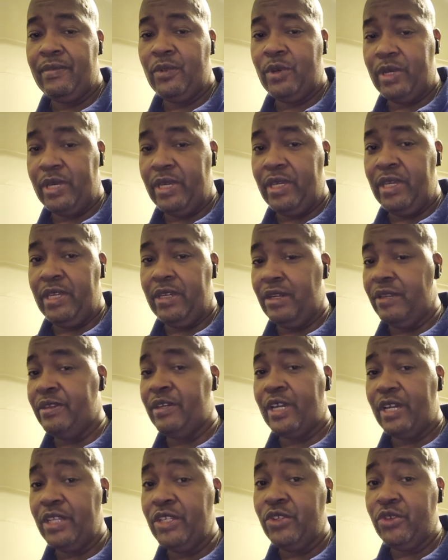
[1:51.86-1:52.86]
okay, in
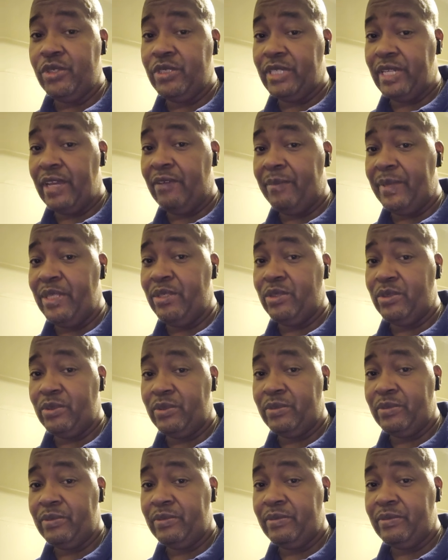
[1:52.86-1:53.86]
other countries that I've been to,
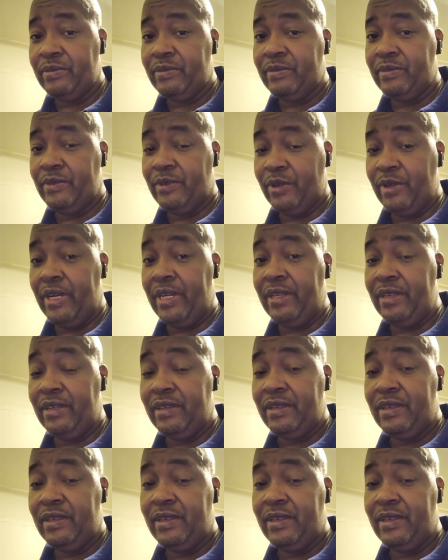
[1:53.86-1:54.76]
all right?